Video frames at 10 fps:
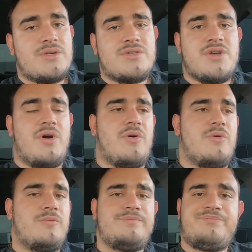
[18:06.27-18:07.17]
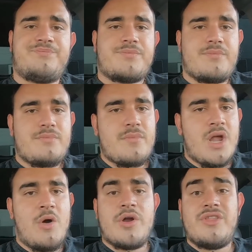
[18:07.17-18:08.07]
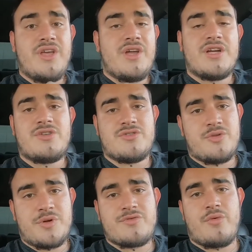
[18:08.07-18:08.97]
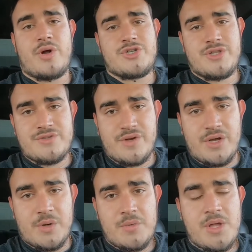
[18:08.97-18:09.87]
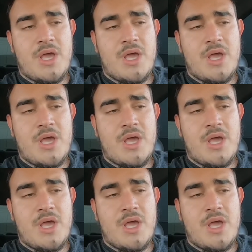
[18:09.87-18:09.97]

So I want to thank you guys all so much for watching this video.